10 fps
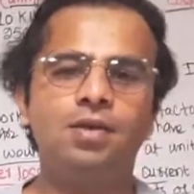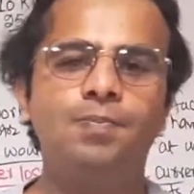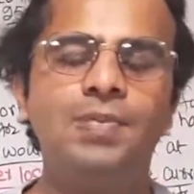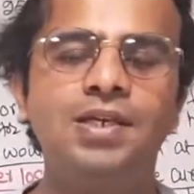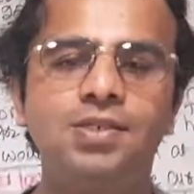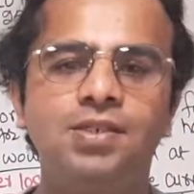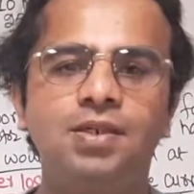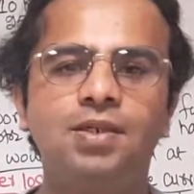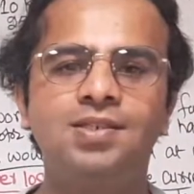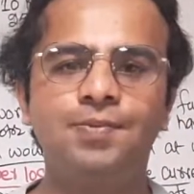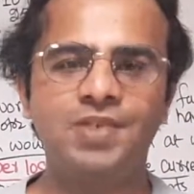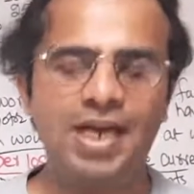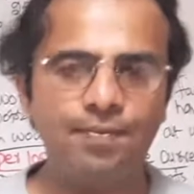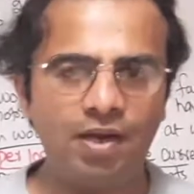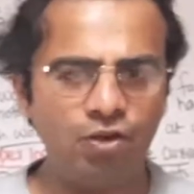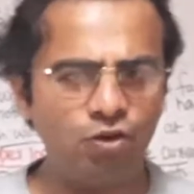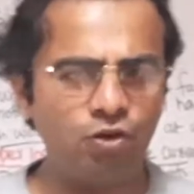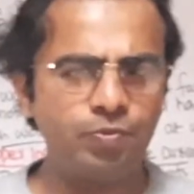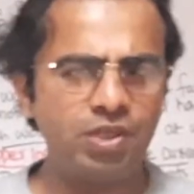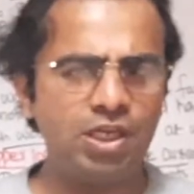please subscribe my
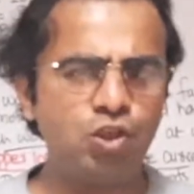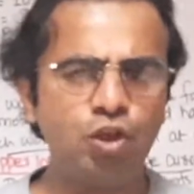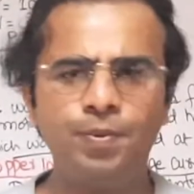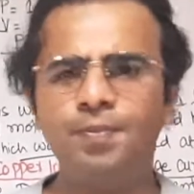YouTube channel Shoaib